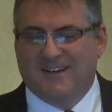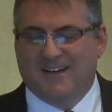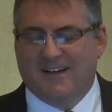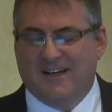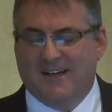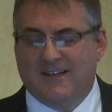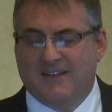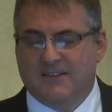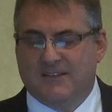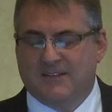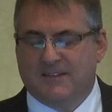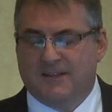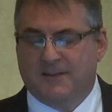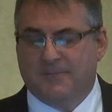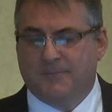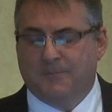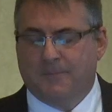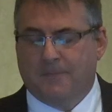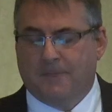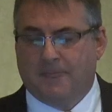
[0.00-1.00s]
and
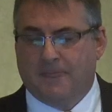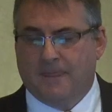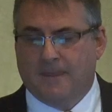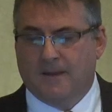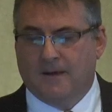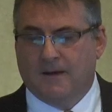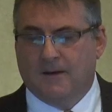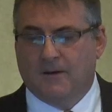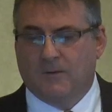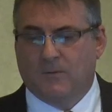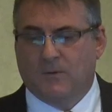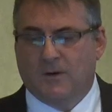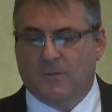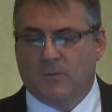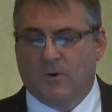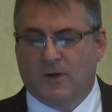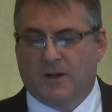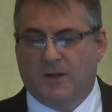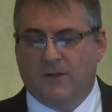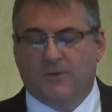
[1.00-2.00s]
we're
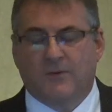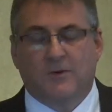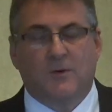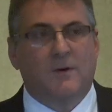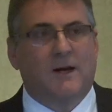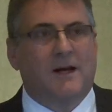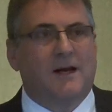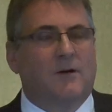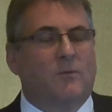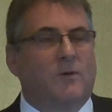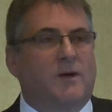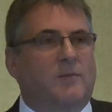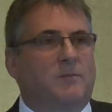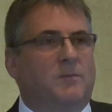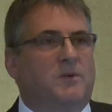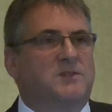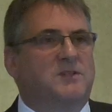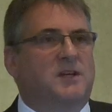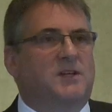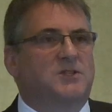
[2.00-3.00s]
working through how we can
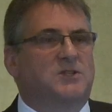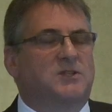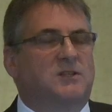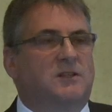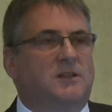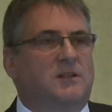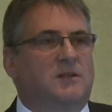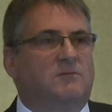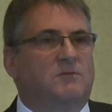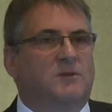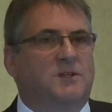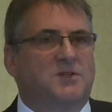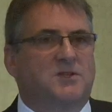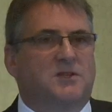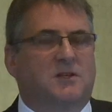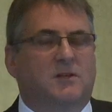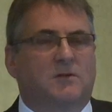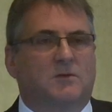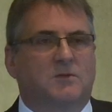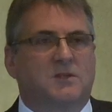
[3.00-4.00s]
potentially
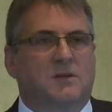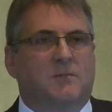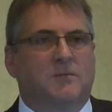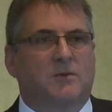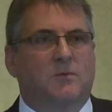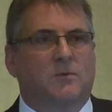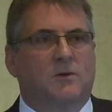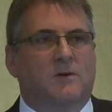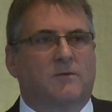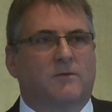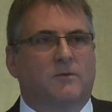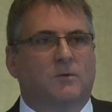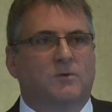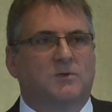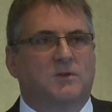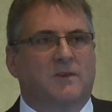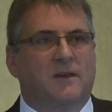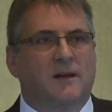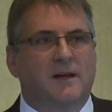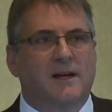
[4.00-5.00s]
reskill some of the
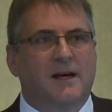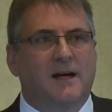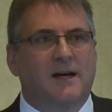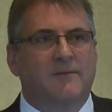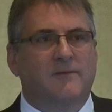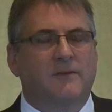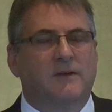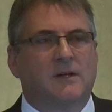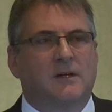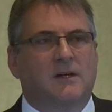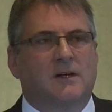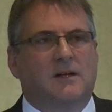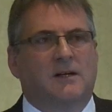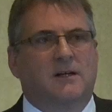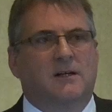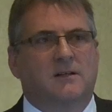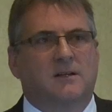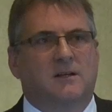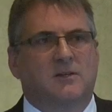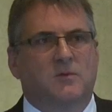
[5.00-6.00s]
workforce that they have
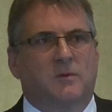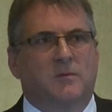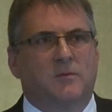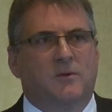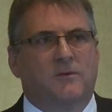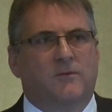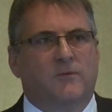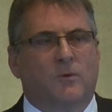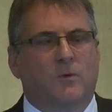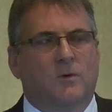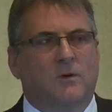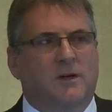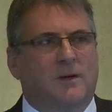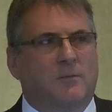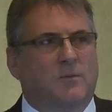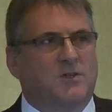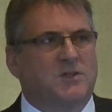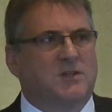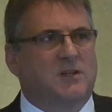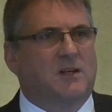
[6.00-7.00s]
as we move forward,
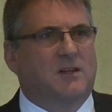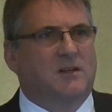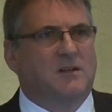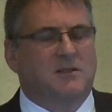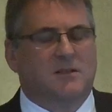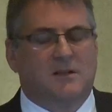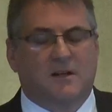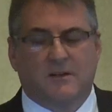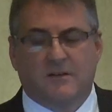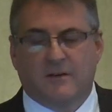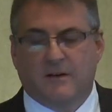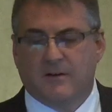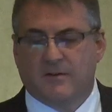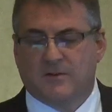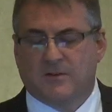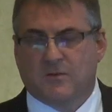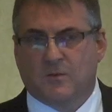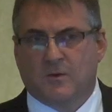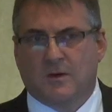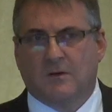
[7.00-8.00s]
and we're seeing this in other
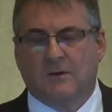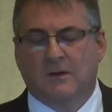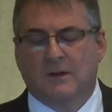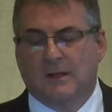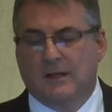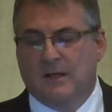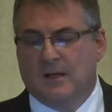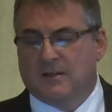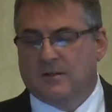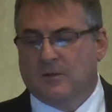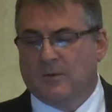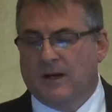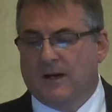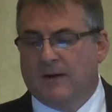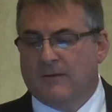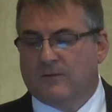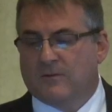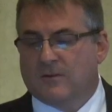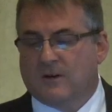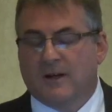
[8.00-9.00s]
areas as well. So we
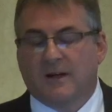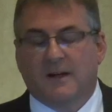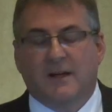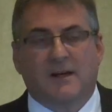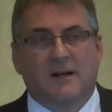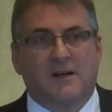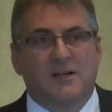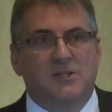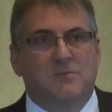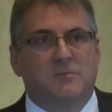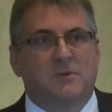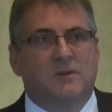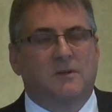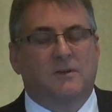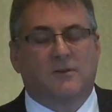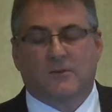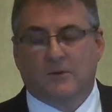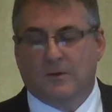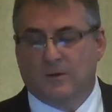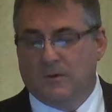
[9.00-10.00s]
have great
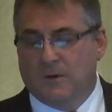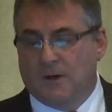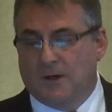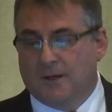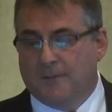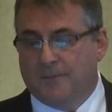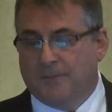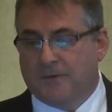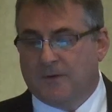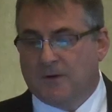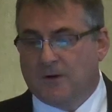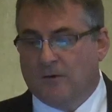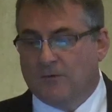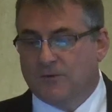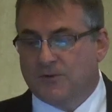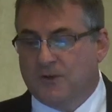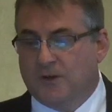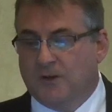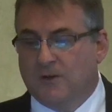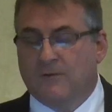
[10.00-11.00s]
engagement through
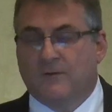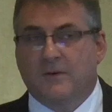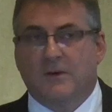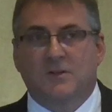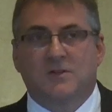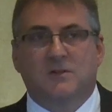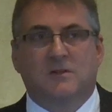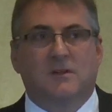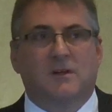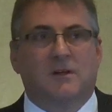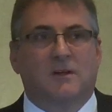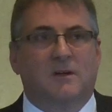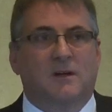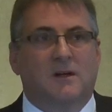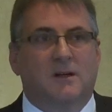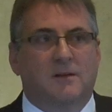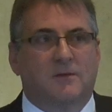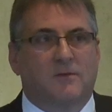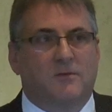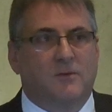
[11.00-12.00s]
Coventry University,
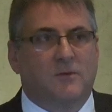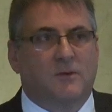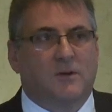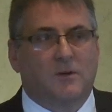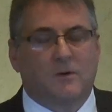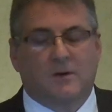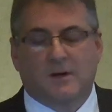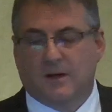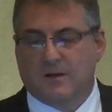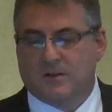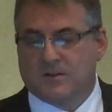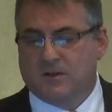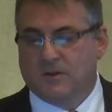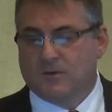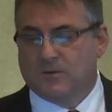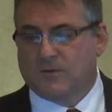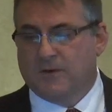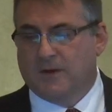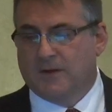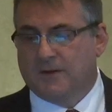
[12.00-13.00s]
through the UK
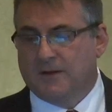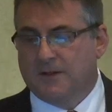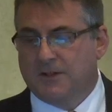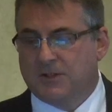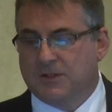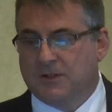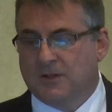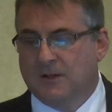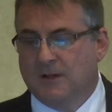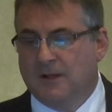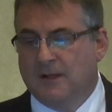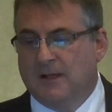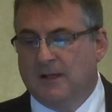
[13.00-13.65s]
Skills Foundation,